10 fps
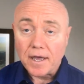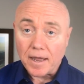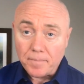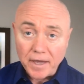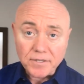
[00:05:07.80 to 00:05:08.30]

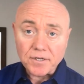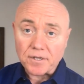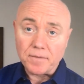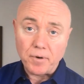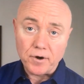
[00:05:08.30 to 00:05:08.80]
had
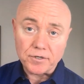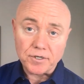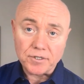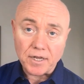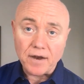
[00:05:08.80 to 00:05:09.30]
basically
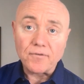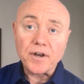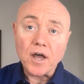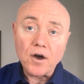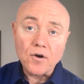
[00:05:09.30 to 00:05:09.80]
purchased
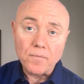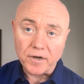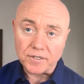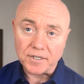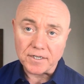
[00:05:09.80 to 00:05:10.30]
every home
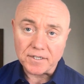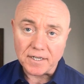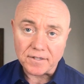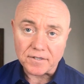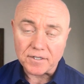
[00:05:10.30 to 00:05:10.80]
on
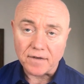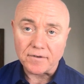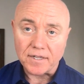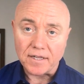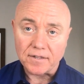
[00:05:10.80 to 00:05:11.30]
16th and
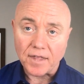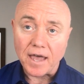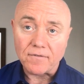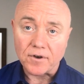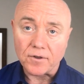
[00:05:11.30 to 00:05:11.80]
17th
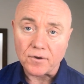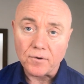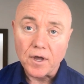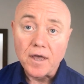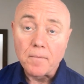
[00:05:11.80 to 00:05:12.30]
Avenue,
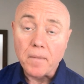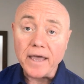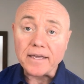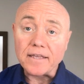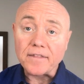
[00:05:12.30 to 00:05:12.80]

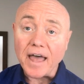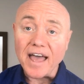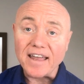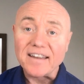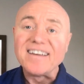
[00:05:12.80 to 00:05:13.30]
making
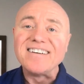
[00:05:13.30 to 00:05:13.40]
that